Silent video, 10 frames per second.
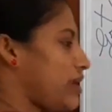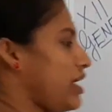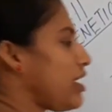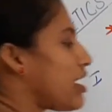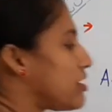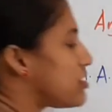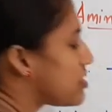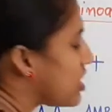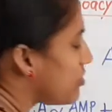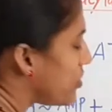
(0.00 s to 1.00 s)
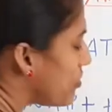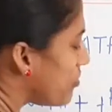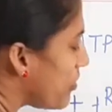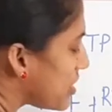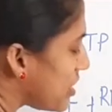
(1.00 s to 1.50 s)
and the
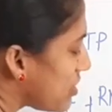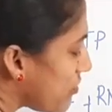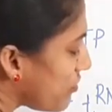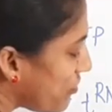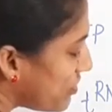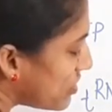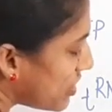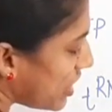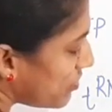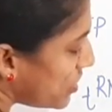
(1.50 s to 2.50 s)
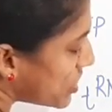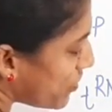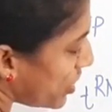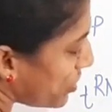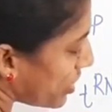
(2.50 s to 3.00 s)
better term, this
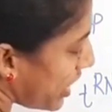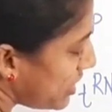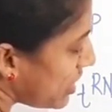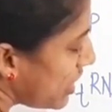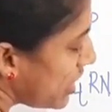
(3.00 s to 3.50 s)
one you write,